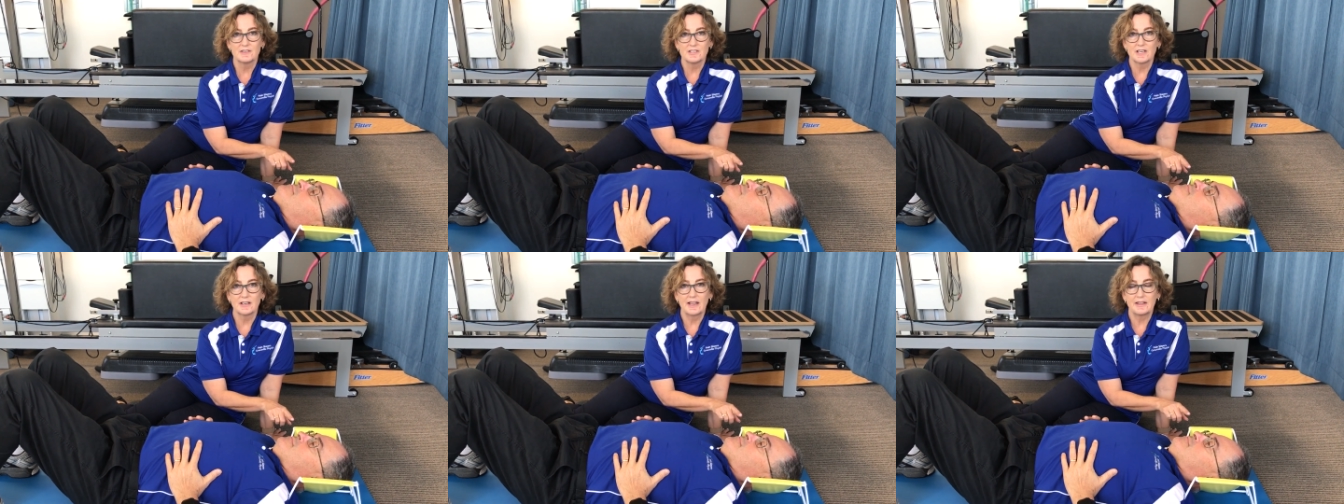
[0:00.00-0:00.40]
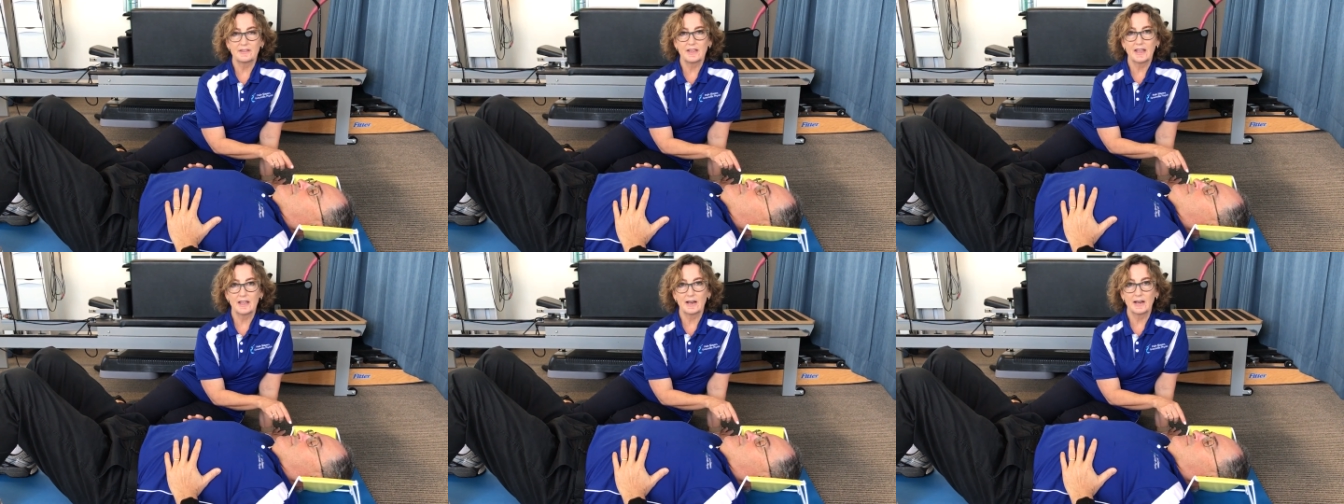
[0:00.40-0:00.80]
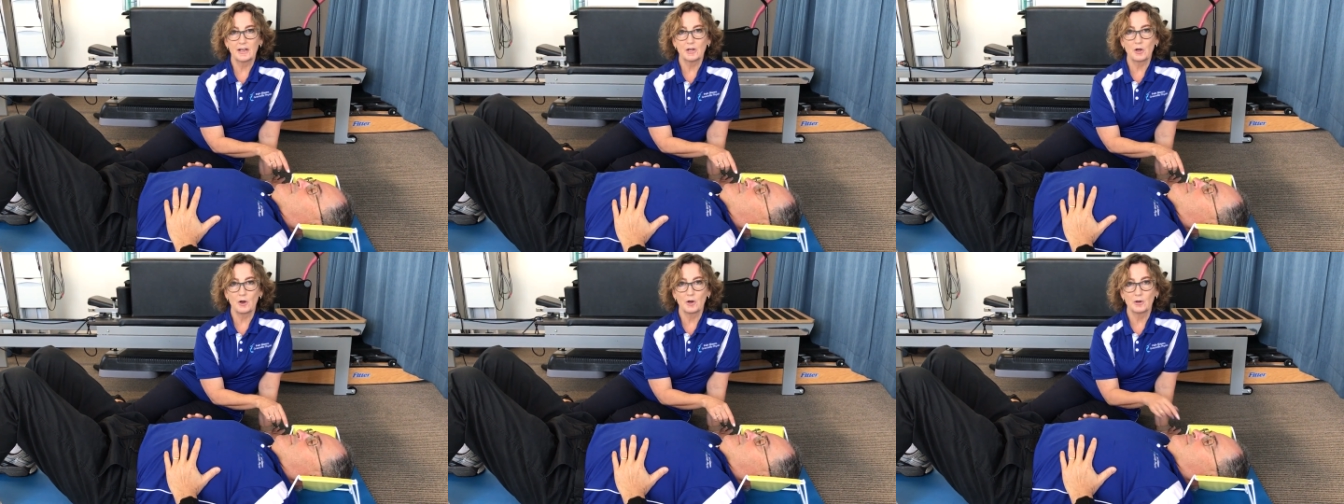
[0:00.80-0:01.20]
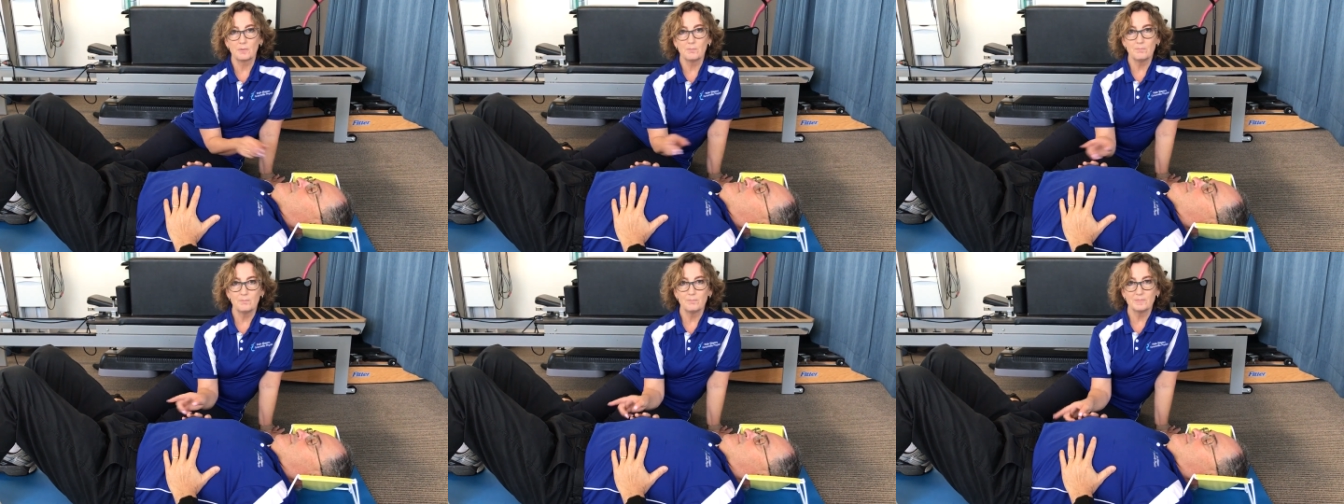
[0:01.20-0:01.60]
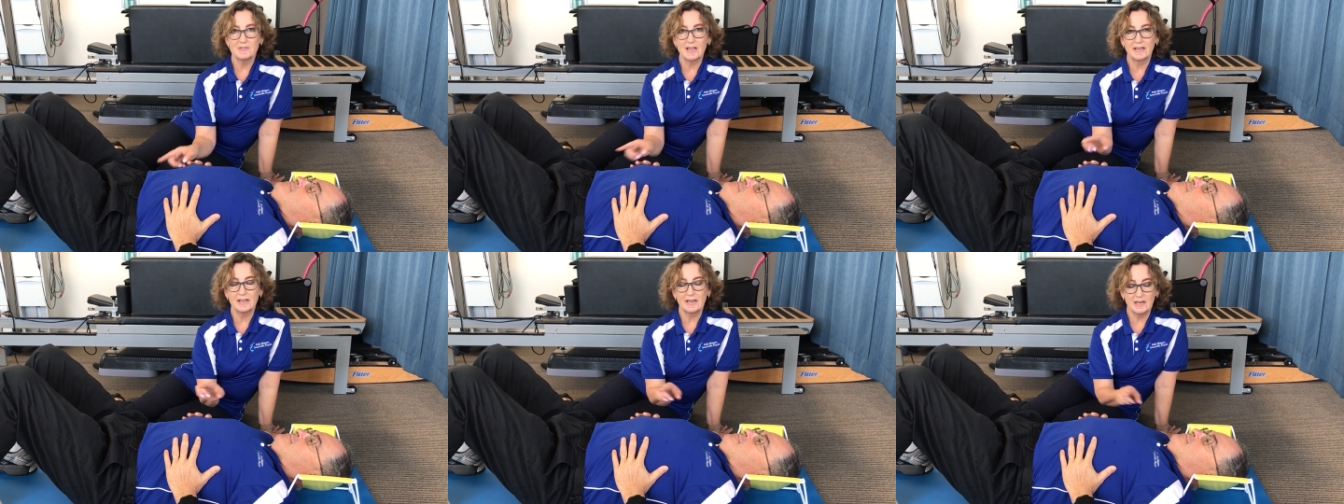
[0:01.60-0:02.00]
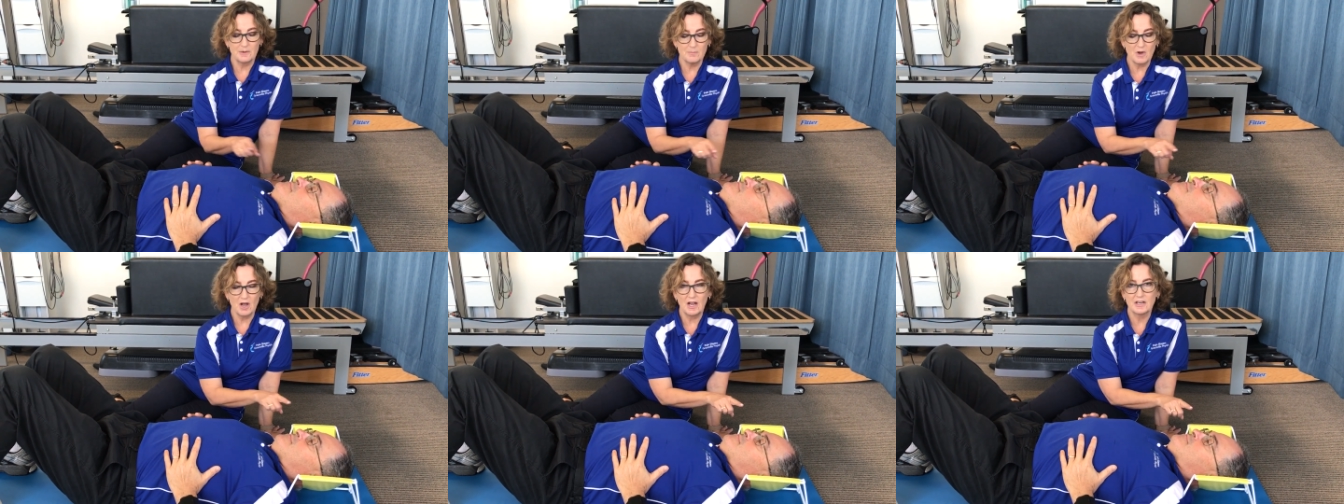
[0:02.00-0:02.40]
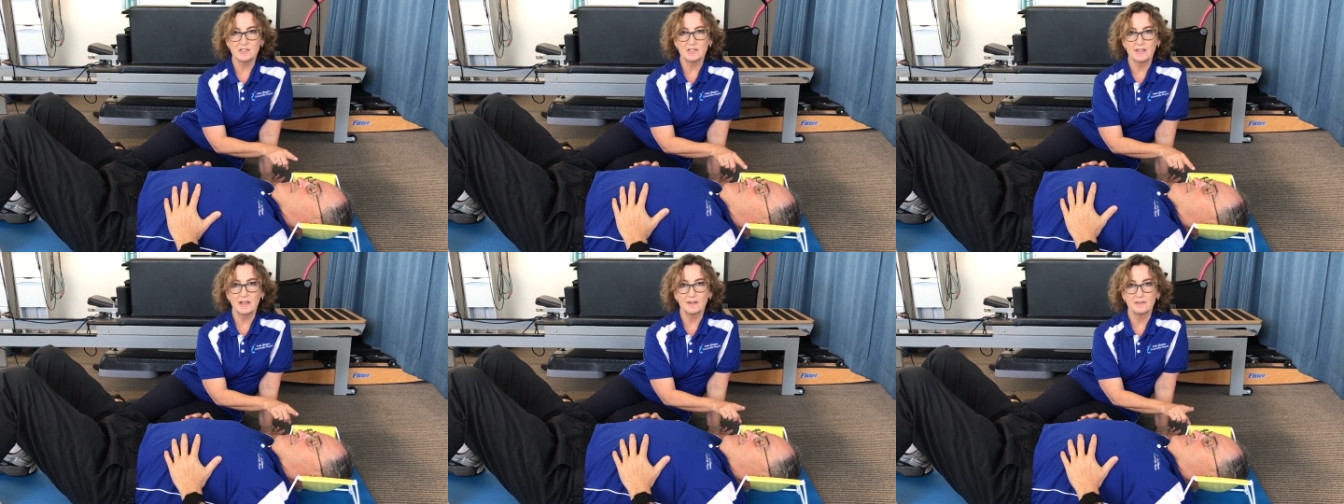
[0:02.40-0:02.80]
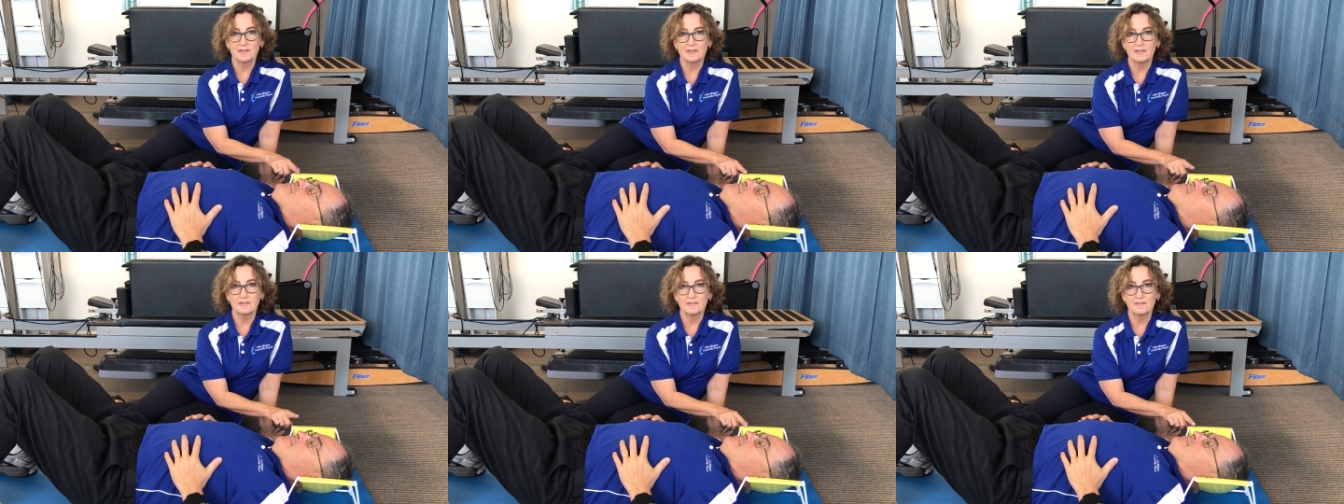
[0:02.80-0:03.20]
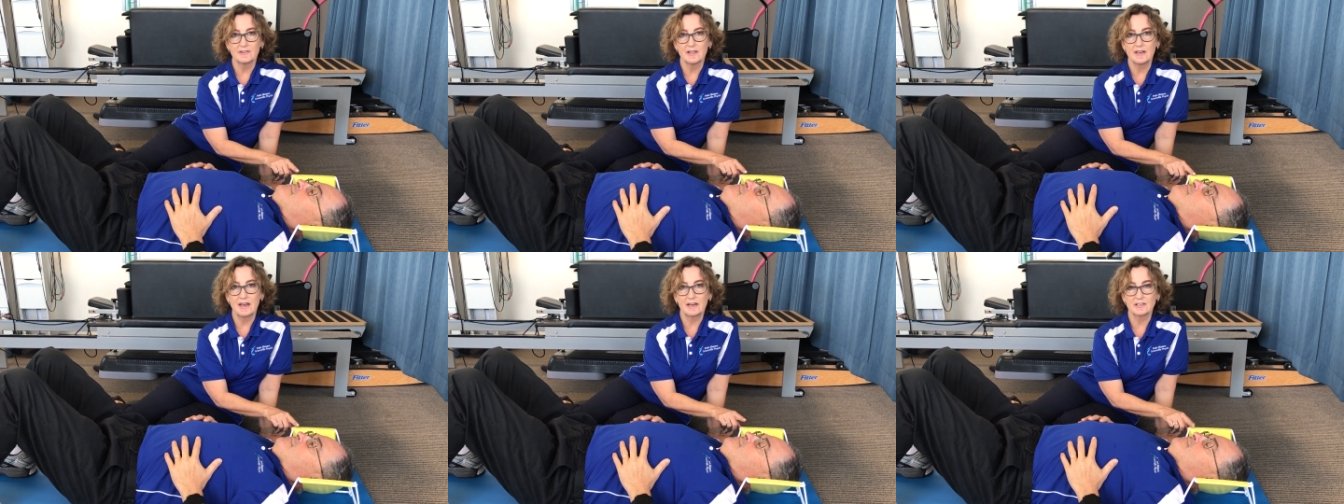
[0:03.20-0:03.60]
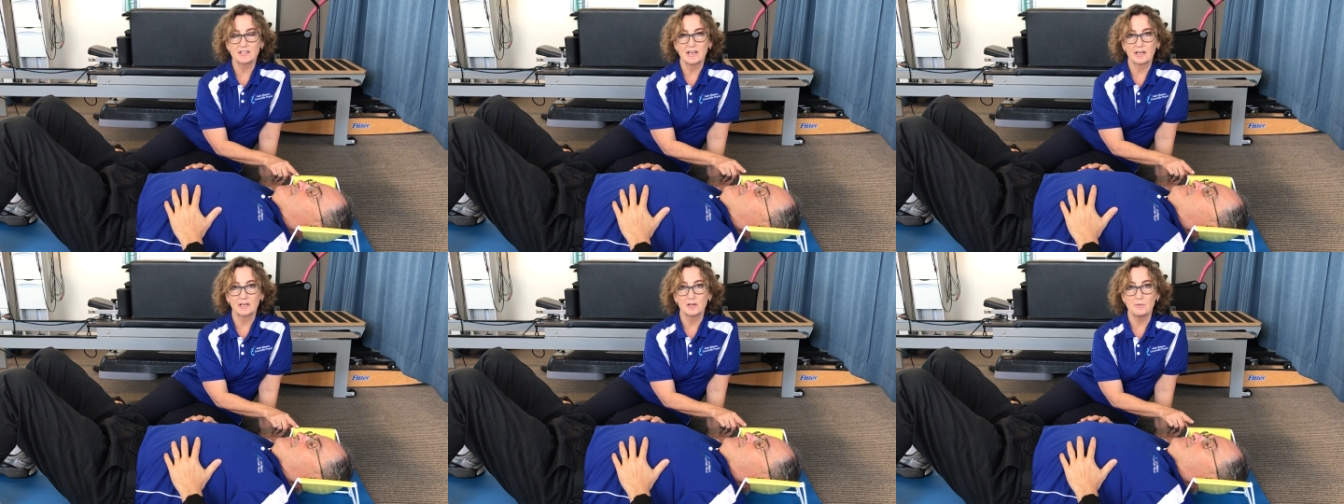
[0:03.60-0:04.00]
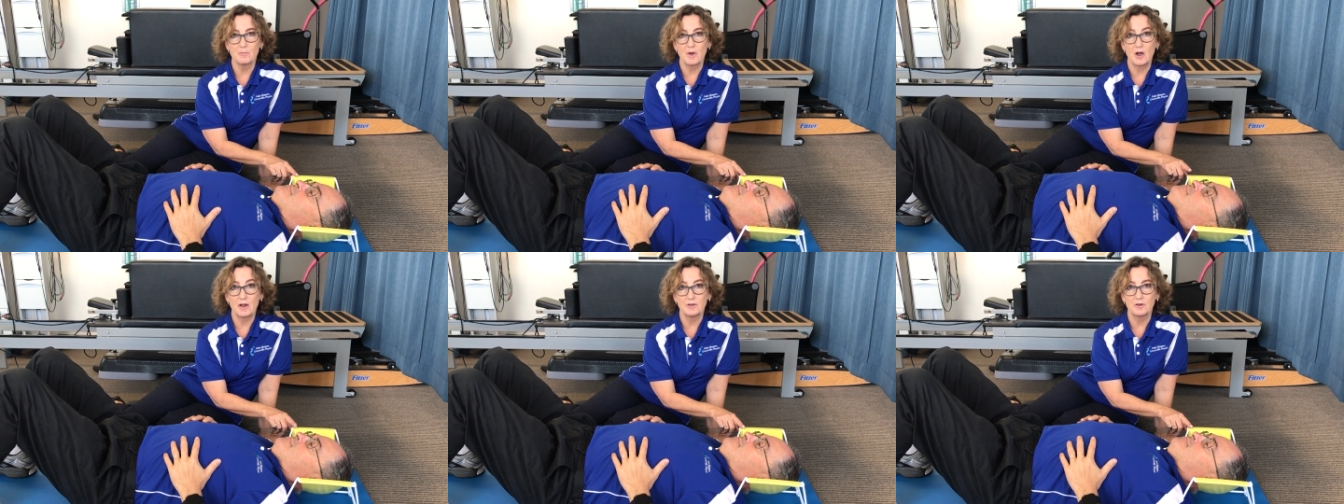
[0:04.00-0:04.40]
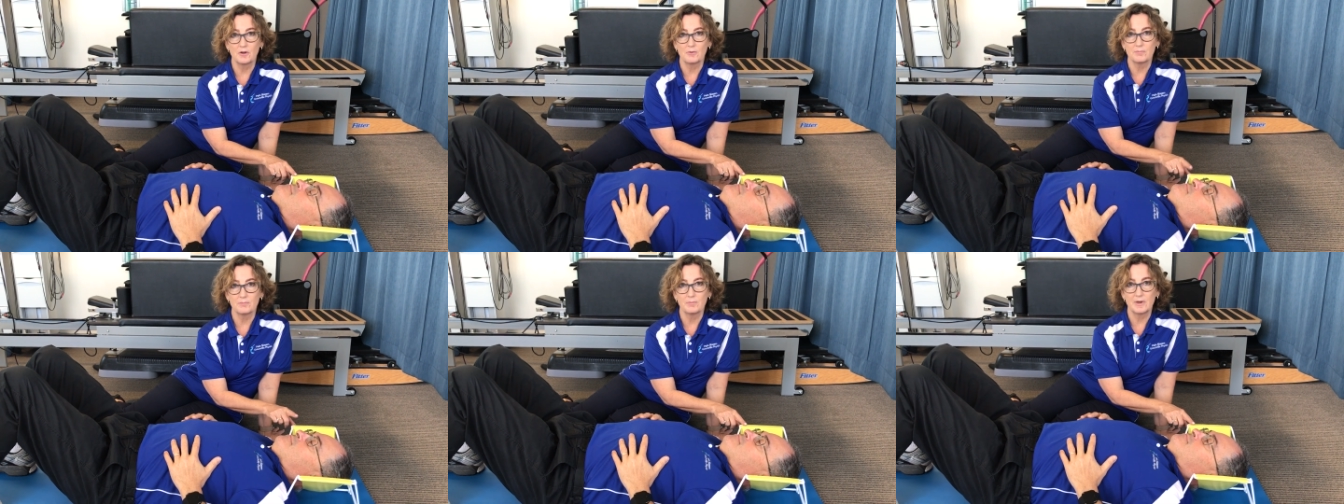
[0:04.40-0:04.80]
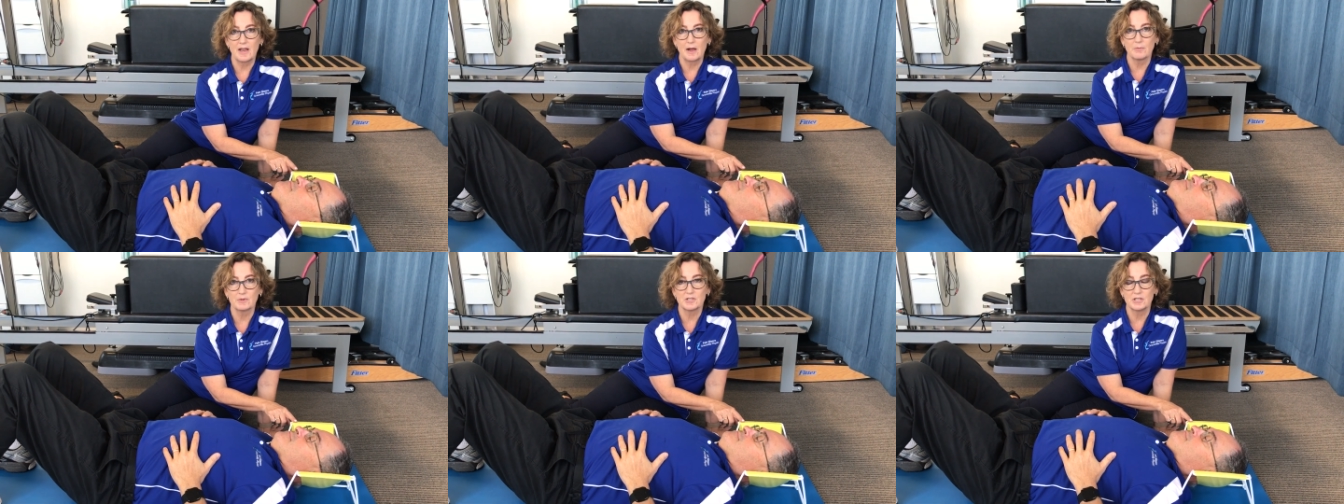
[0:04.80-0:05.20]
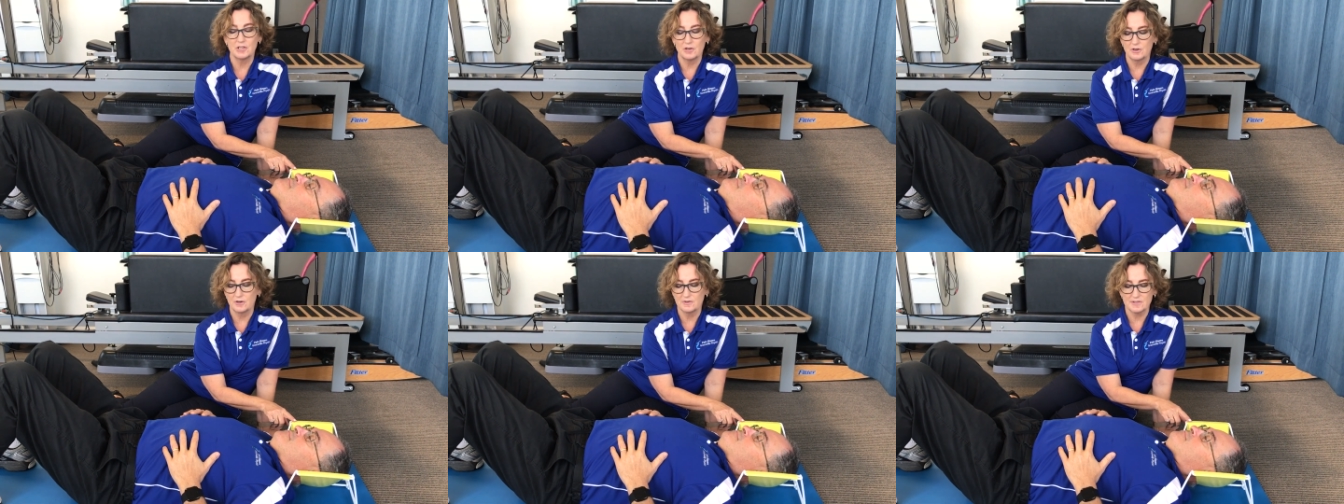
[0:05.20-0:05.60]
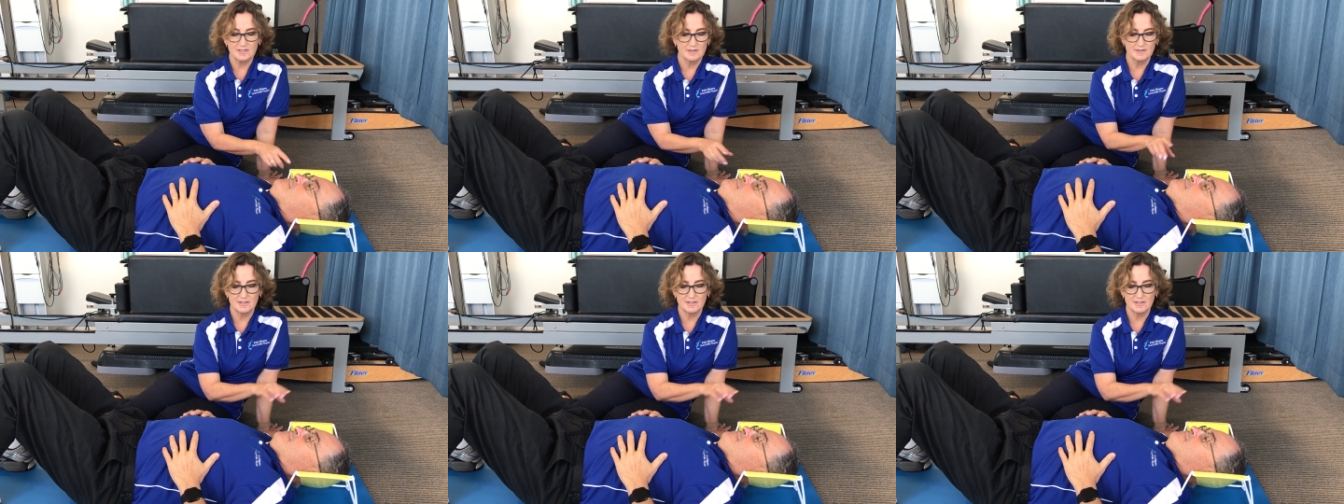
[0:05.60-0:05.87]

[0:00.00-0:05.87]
to let the headache go, taking in mind that the Neck Tek you might not be able to use.